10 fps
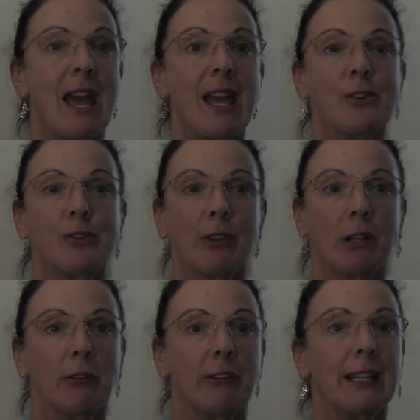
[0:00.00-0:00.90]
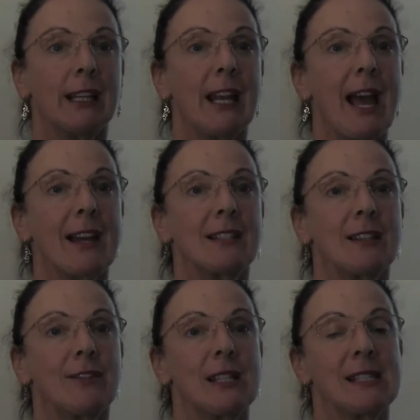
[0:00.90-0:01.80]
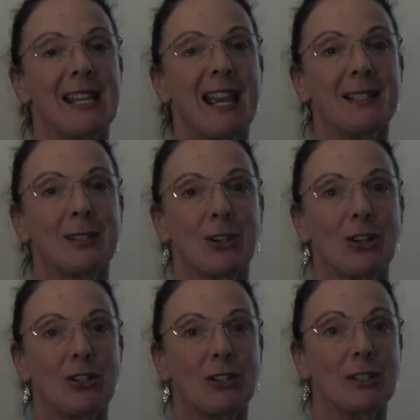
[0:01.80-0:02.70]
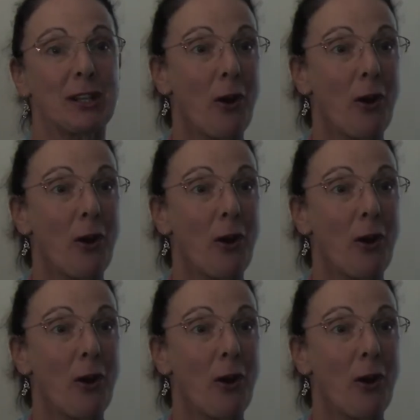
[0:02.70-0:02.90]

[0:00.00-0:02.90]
extracurricular activities, excursions,